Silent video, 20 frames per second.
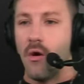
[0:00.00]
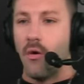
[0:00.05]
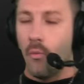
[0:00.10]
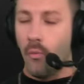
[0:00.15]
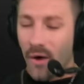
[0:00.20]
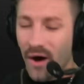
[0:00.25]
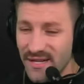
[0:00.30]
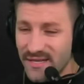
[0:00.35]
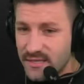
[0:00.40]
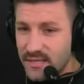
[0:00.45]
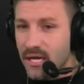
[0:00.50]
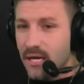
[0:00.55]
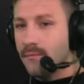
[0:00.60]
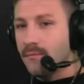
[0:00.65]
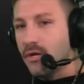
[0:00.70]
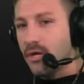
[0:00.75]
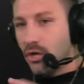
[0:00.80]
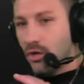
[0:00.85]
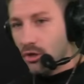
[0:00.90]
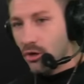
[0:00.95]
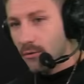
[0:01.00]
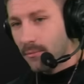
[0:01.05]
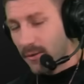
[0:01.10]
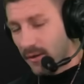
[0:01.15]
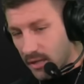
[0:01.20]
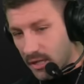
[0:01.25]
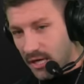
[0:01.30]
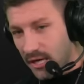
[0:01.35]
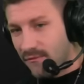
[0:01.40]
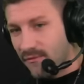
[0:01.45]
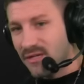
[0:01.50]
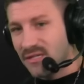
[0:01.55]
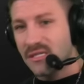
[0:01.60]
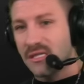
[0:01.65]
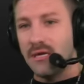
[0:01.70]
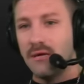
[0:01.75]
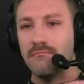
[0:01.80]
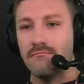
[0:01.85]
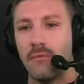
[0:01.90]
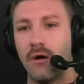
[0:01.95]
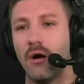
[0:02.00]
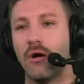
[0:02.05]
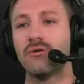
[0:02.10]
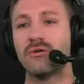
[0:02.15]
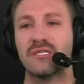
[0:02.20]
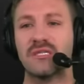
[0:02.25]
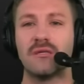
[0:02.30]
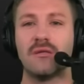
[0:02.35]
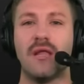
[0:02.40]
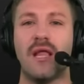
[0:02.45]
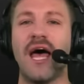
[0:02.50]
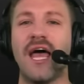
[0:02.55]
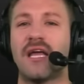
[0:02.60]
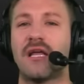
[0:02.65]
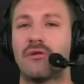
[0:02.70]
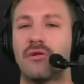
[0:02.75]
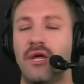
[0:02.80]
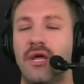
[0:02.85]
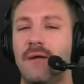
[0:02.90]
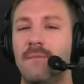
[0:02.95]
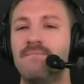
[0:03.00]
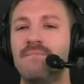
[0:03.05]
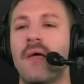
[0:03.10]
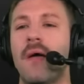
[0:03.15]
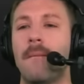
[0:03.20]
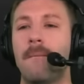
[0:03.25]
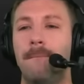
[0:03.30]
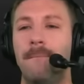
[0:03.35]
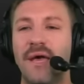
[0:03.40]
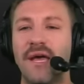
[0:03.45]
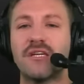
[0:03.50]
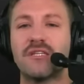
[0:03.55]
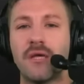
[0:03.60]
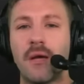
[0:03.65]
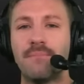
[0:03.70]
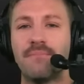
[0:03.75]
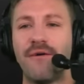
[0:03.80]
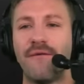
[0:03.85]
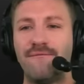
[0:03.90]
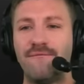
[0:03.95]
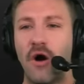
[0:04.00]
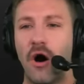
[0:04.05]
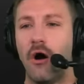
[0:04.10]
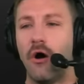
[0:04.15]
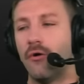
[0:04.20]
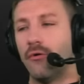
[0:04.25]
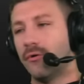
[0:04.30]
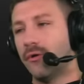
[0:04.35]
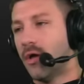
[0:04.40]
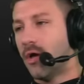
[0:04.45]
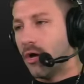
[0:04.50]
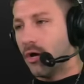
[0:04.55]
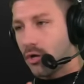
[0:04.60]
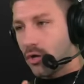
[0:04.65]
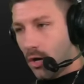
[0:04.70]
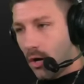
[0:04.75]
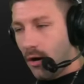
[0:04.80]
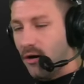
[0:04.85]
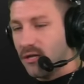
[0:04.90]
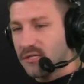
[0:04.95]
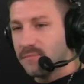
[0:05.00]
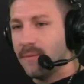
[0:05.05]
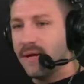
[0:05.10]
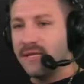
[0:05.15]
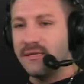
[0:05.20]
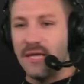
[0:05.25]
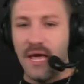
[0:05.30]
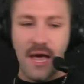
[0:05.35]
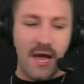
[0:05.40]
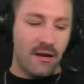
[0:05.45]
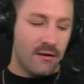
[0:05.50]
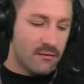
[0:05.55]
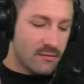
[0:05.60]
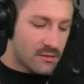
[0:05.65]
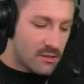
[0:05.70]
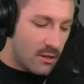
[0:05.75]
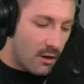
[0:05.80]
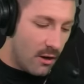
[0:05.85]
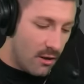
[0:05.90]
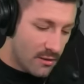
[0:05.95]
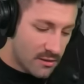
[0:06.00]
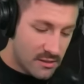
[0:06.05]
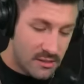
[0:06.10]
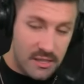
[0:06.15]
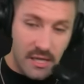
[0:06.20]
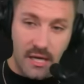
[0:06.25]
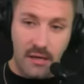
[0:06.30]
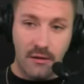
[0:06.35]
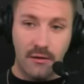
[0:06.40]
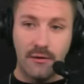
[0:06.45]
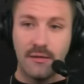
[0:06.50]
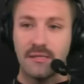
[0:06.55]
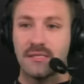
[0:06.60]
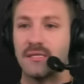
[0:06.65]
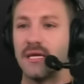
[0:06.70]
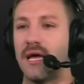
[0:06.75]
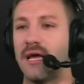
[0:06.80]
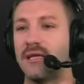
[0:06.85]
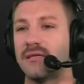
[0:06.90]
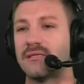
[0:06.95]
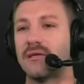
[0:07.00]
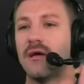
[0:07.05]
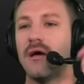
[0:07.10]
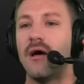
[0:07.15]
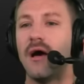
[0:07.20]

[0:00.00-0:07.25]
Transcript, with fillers: What team do you believe is the most likely picks up the phone calls McDaniels, calls Ziegler, and says,